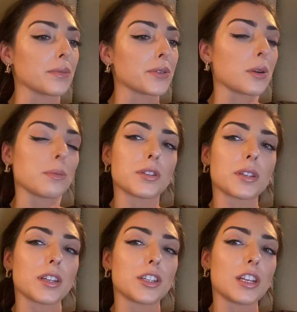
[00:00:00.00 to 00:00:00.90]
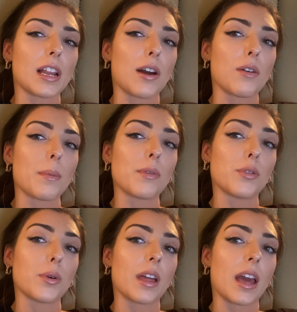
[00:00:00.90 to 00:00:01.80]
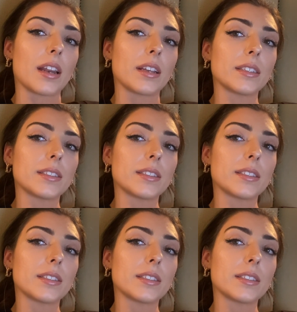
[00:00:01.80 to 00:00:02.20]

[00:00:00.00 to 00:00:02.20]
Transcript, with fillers: So I'm just going to chill out before then.